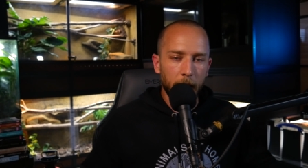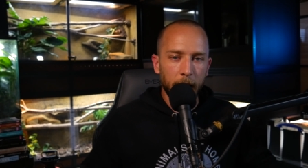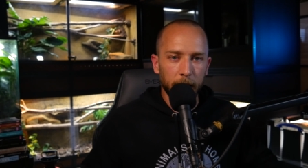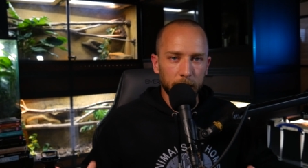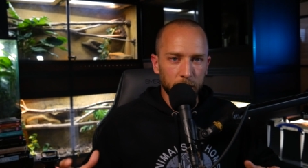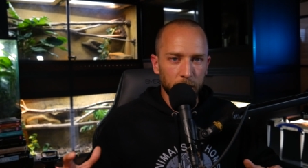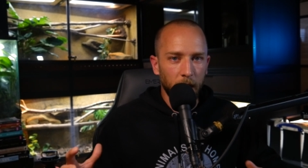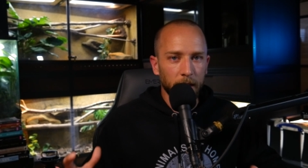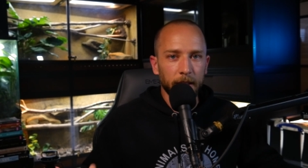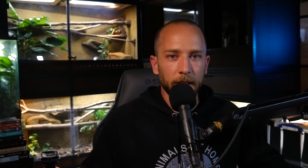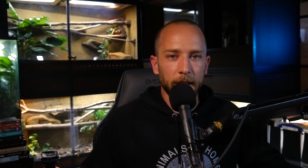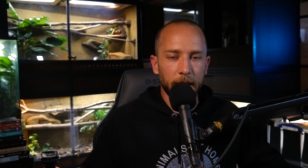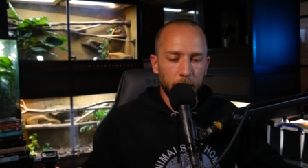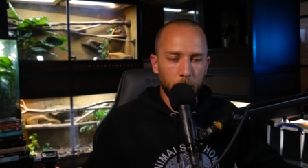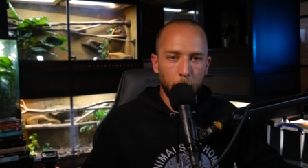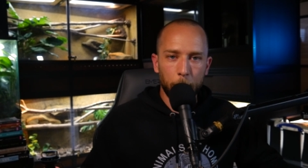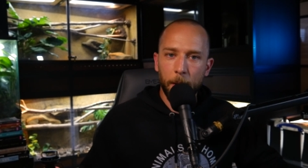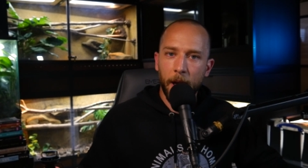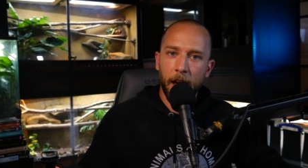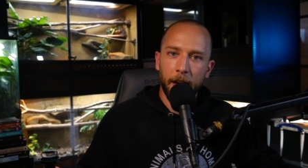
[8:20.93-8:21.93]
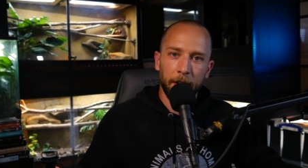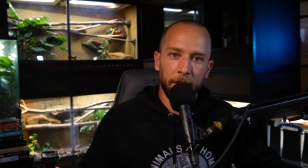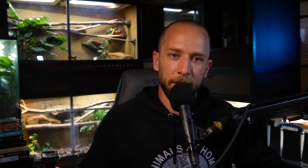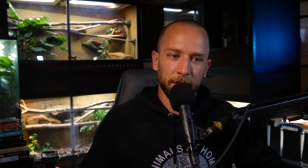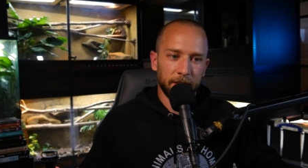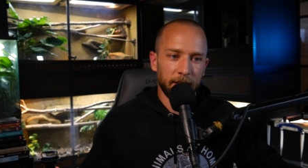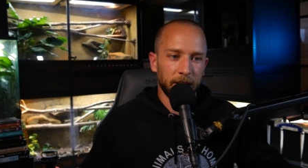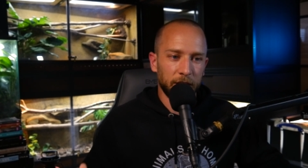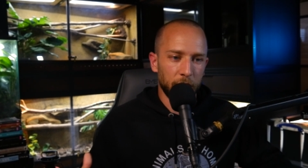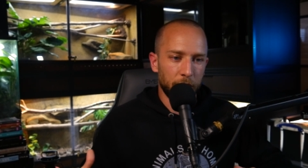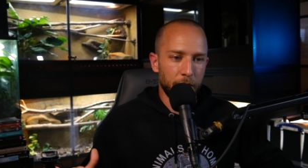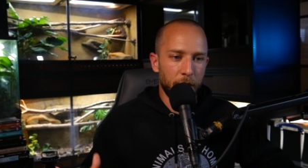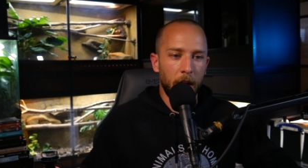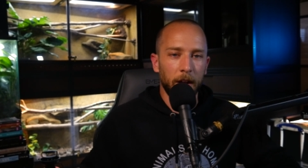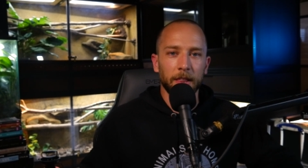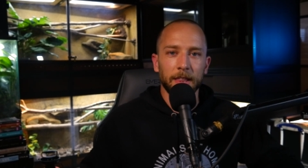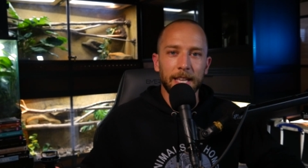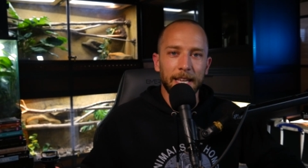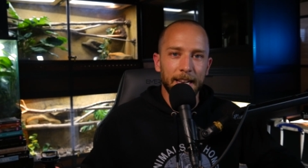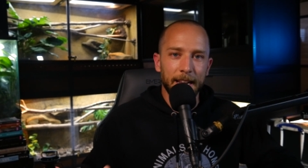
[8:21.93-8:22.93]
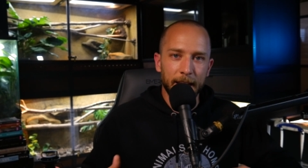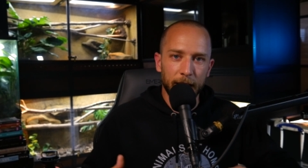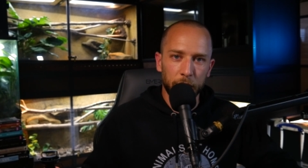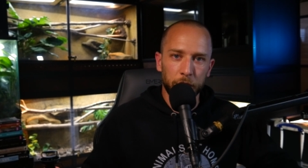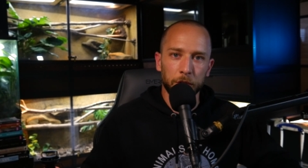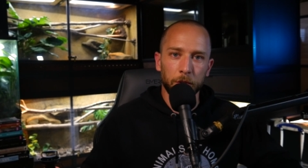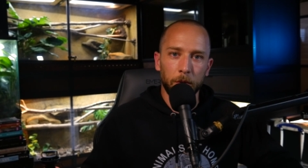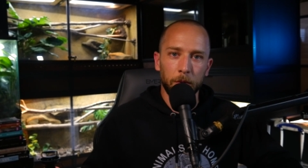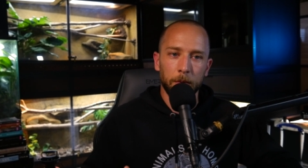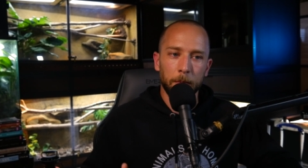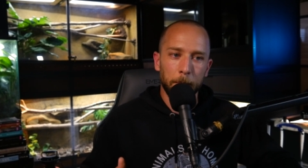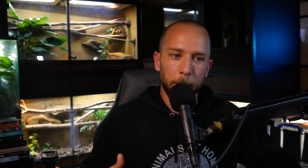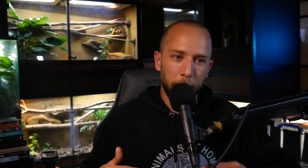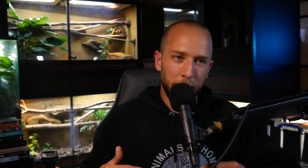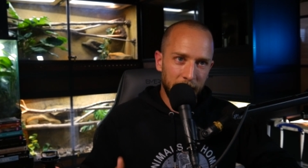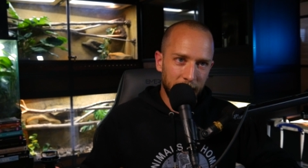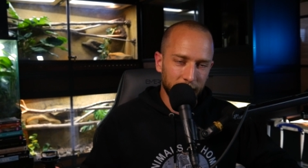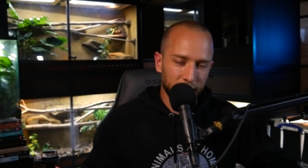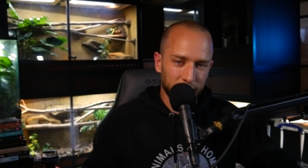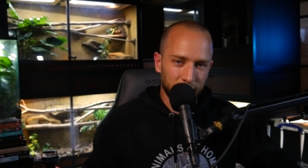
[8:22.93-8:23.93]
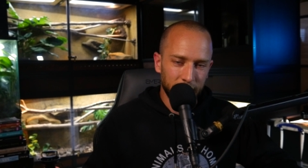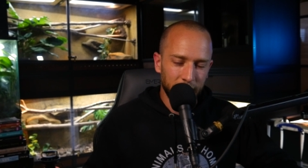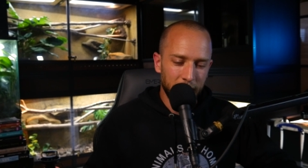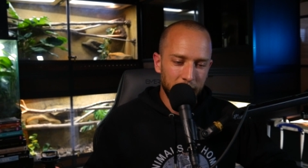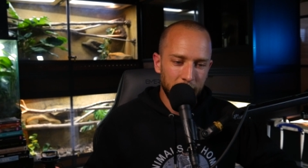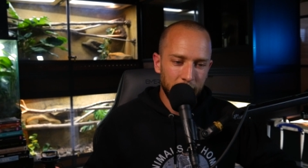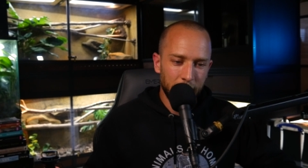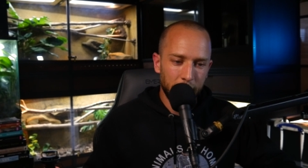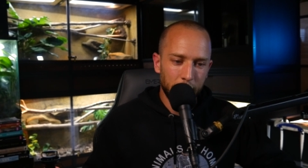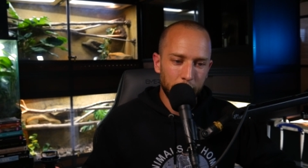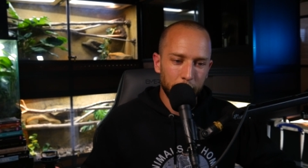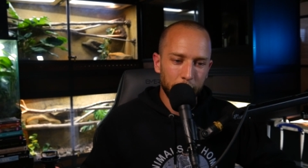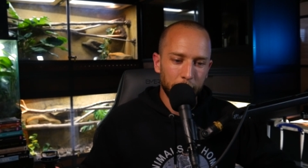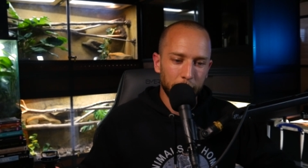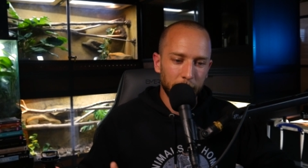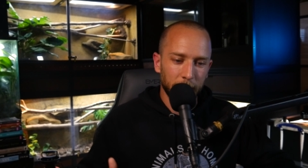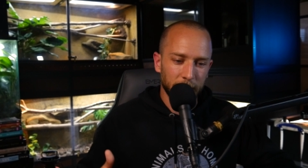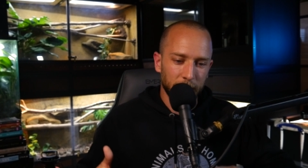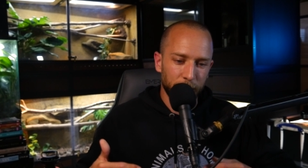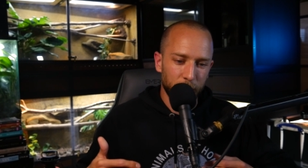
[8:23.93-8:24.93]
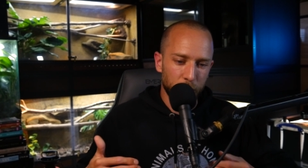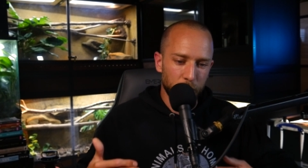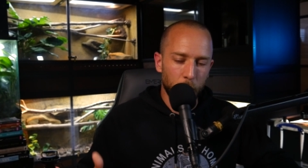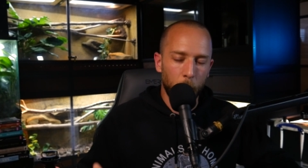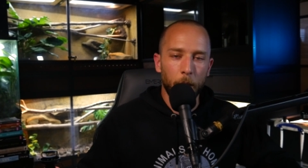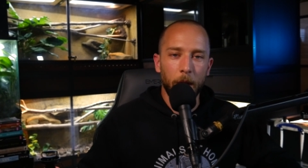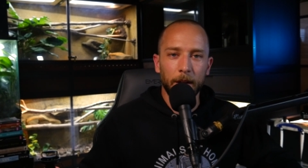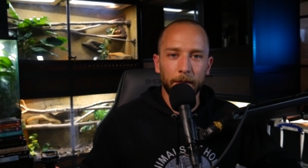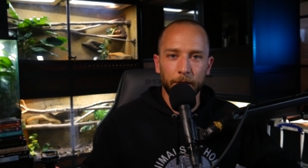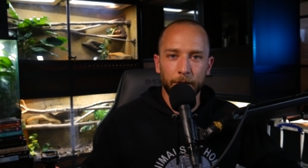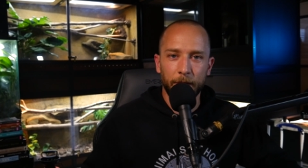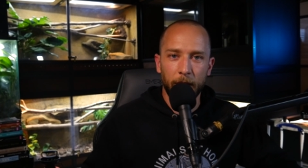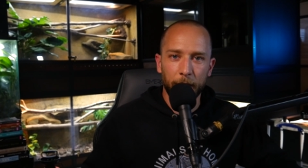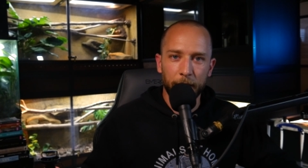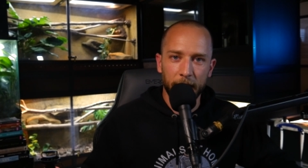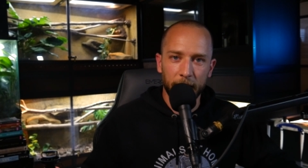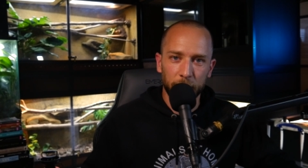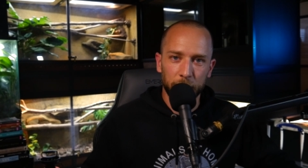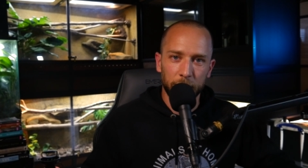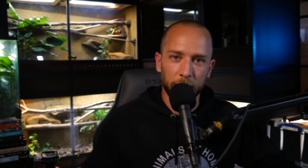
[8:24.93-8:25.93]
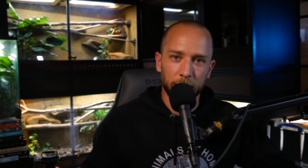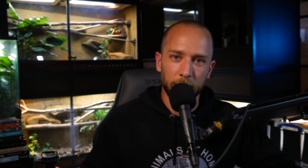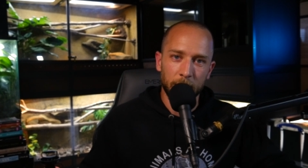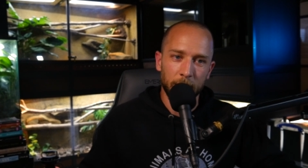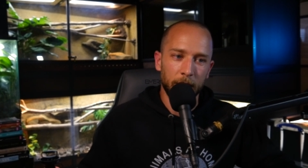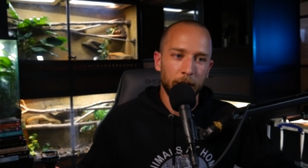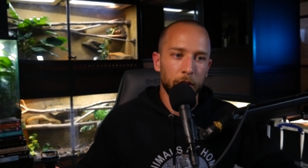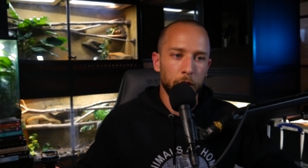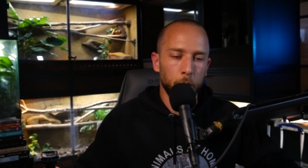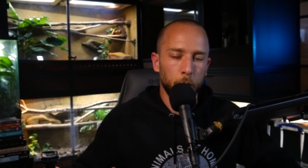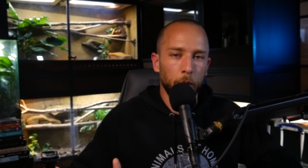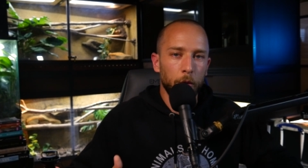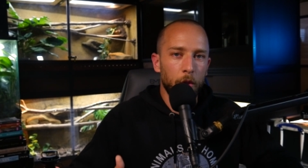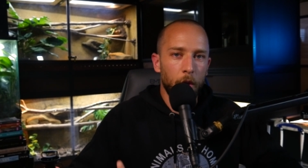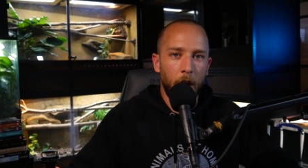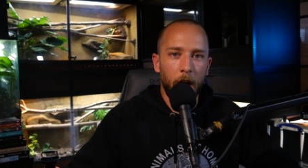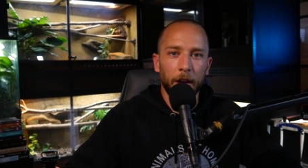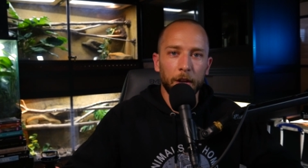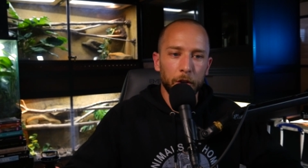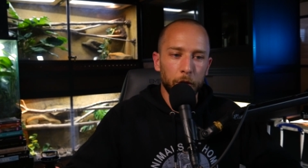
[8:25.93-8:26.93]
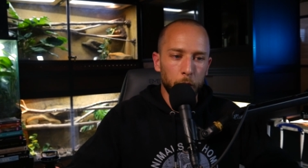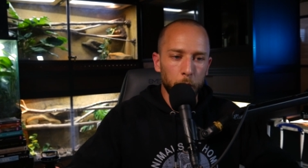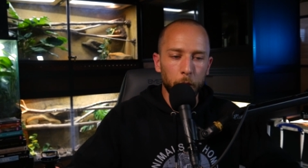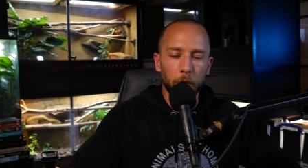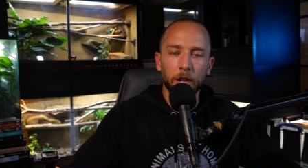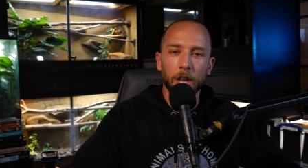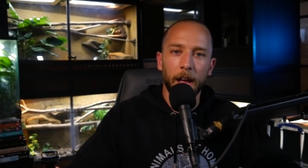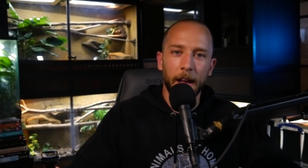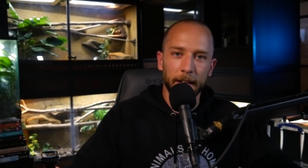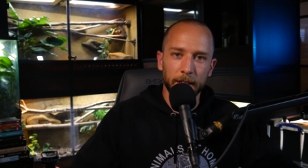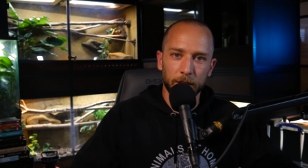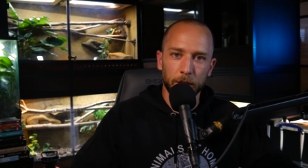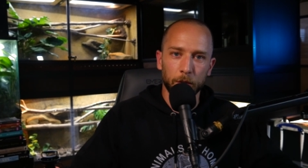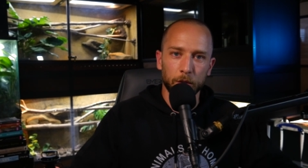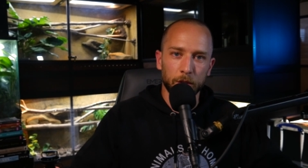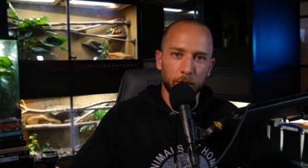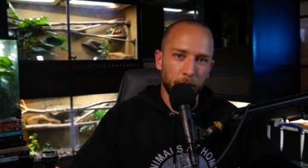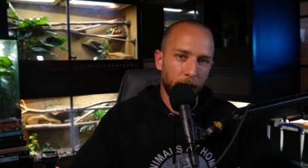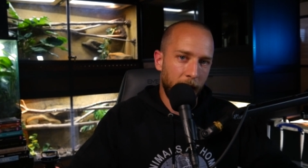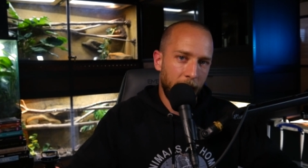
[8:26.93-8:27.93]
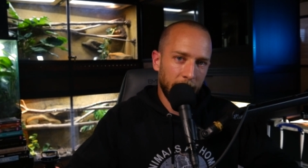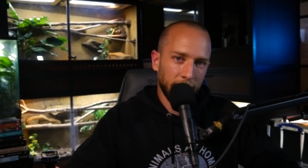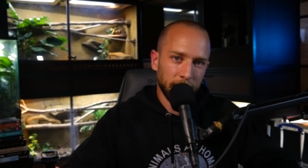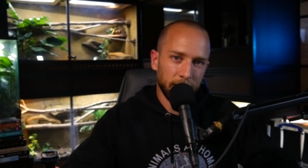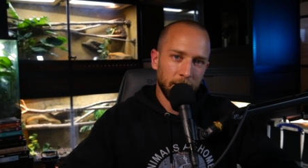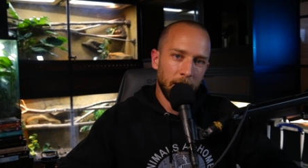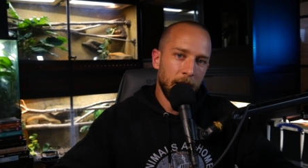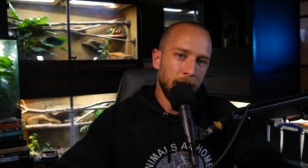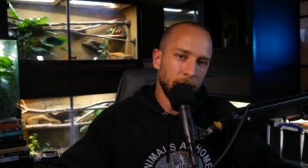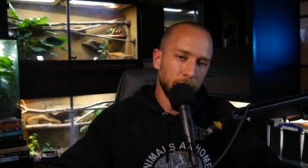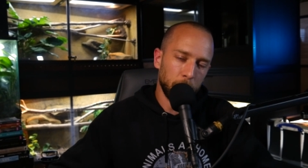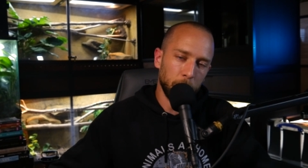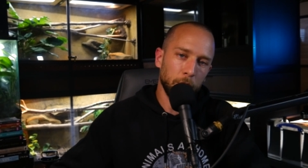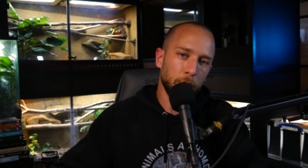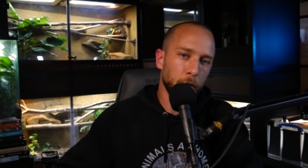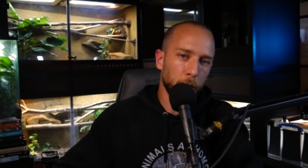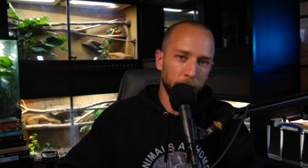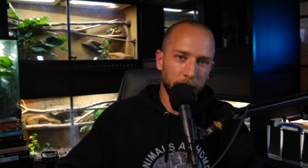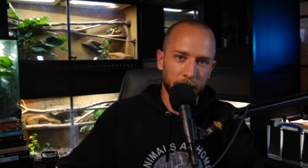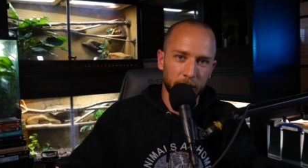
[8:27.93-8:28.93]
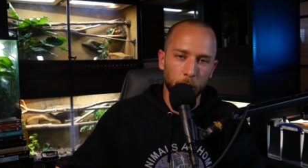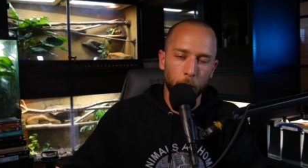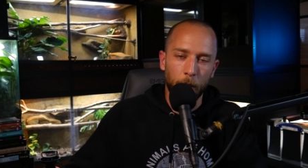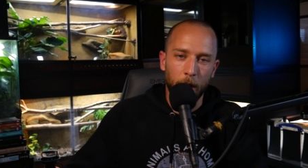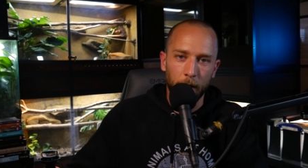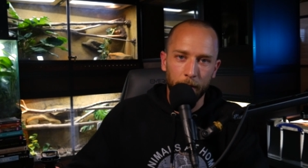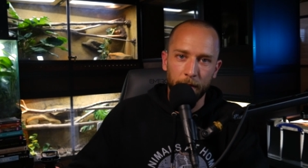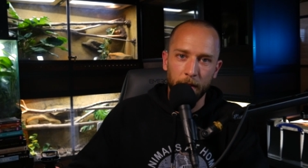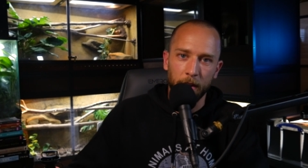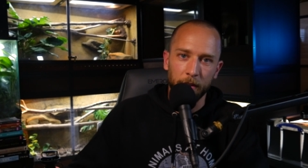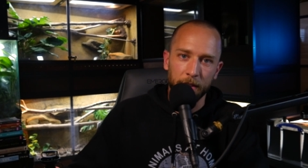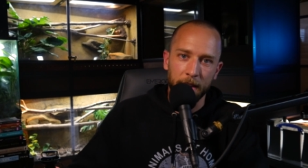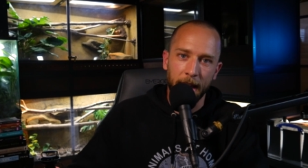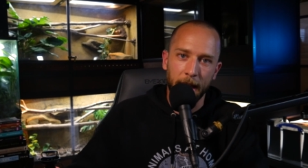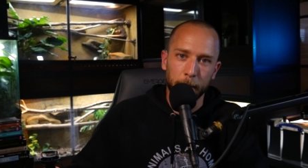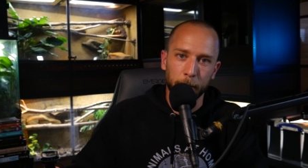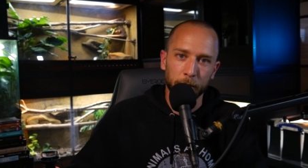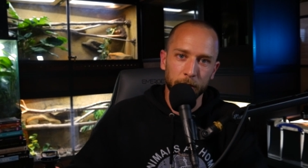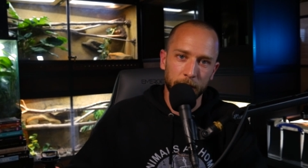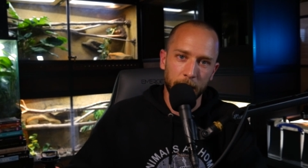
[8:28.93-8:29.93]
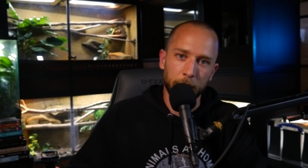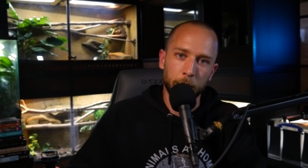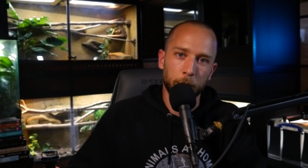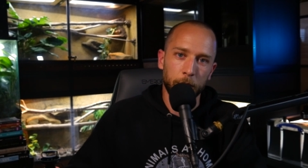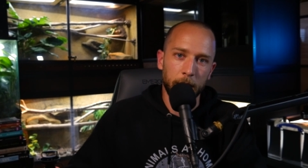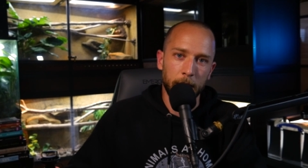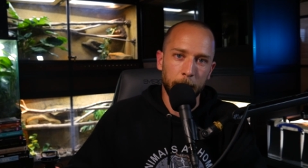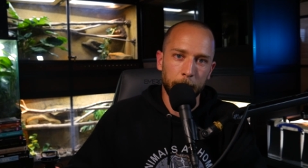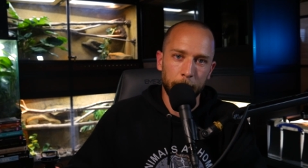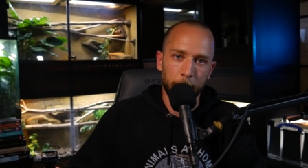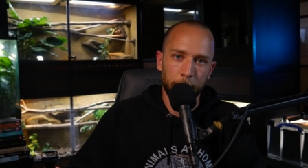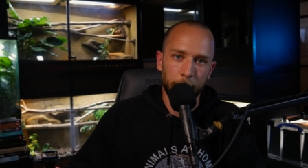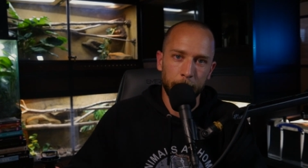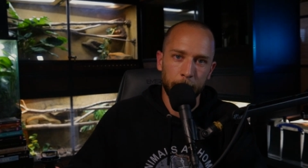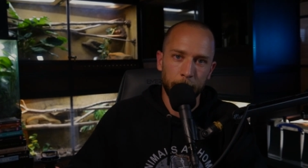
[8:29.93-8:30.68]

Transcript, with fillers: It's not that they don't matter; it's that they're not the initial piece because if you don't have a foundation, you will not utilize those facts to increase the welfare of the animals that you keep.